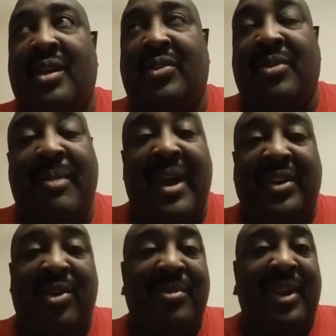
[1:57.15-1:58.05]
Somebody
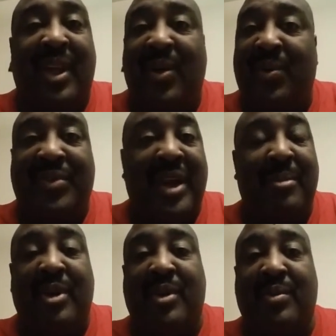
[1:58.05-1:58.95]
told me a long
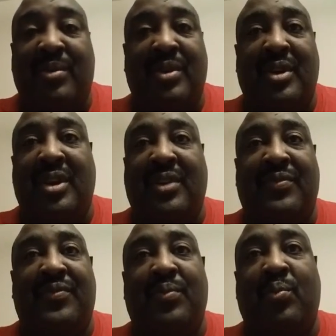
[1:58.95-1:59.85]
time ago, if
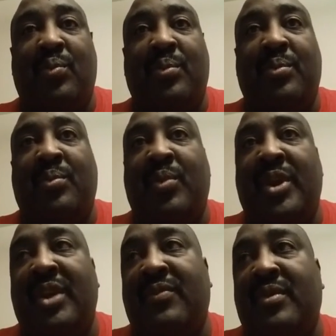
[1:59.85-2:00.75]

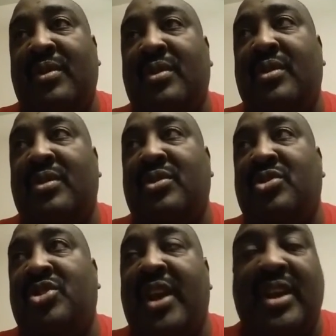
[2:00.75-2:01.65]
whatever
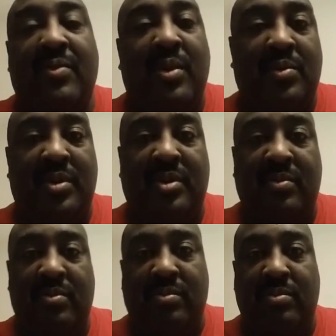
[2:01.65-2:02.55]
Janie won't do,
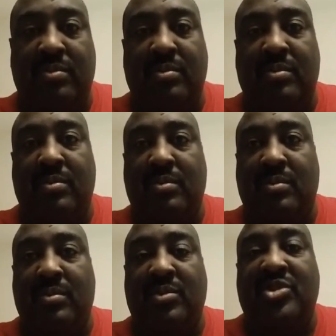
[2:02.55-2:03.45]

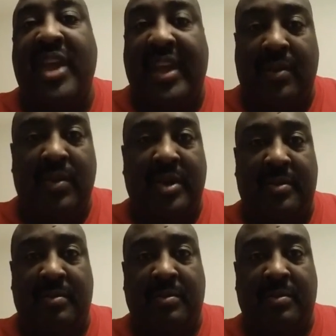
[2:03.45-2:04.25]
Jackie will.